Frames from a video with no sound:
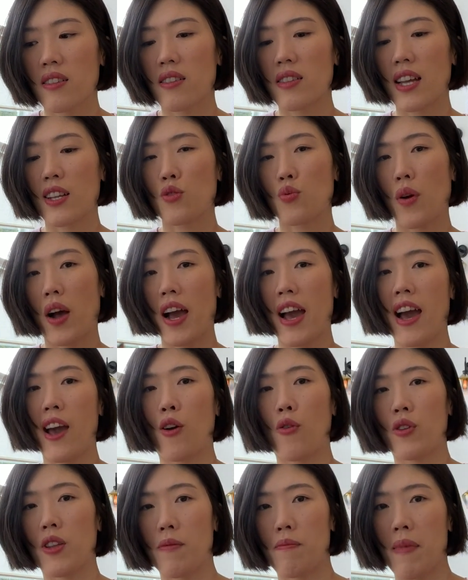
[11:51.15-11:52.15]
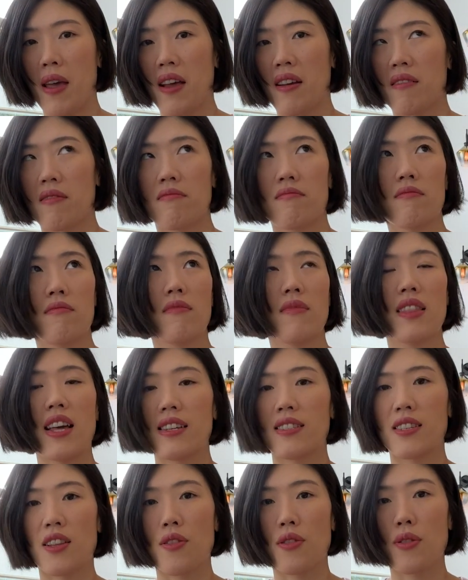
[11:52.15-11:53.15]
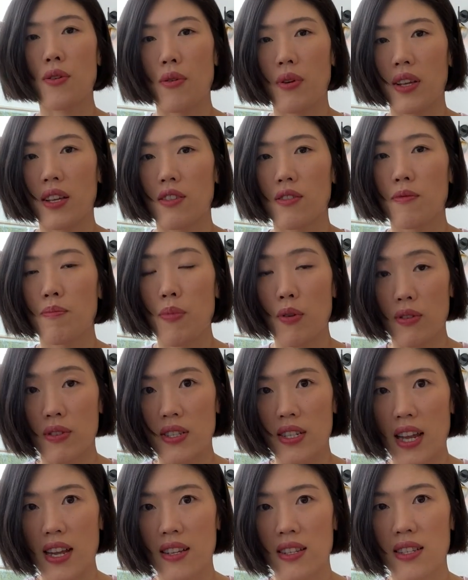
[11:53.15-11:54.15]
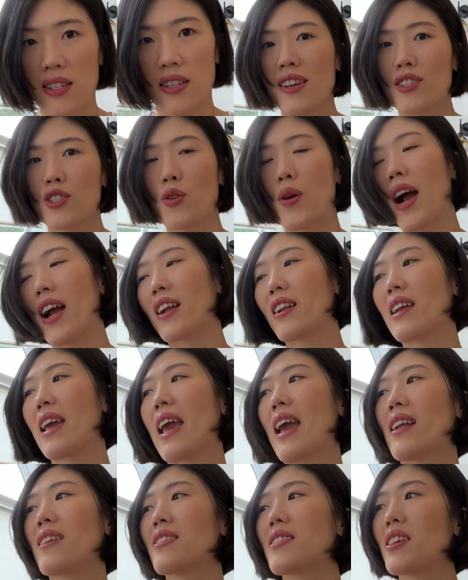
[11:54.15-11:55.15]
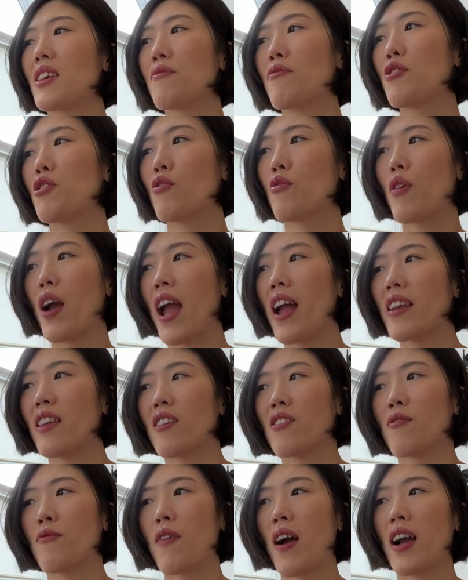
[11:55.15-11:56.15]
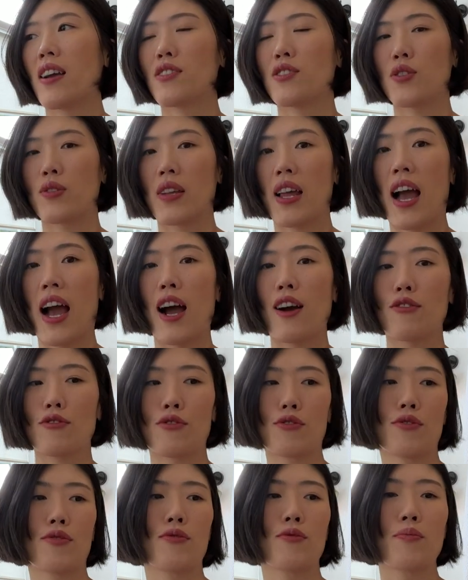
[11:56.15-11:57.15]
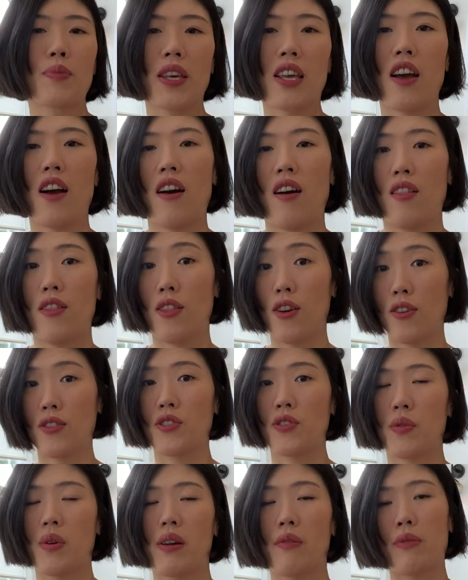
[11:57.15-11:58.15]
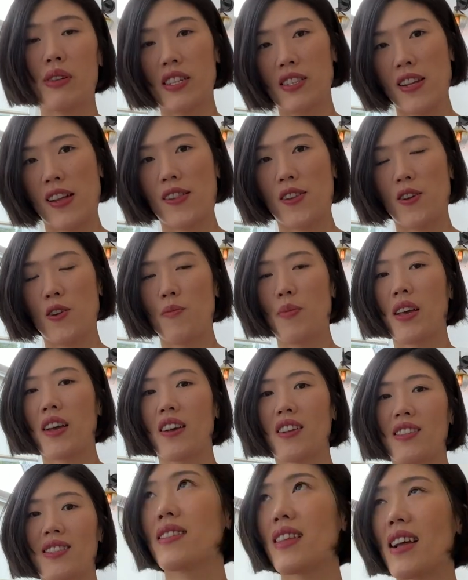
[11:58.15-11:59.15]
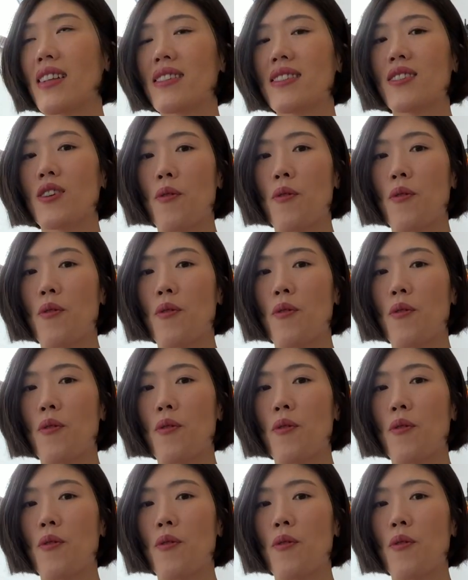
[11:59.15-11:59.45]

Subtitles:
That's why I only make less than 30%. So I can't give you any advice on how to be a luxury reseller because that's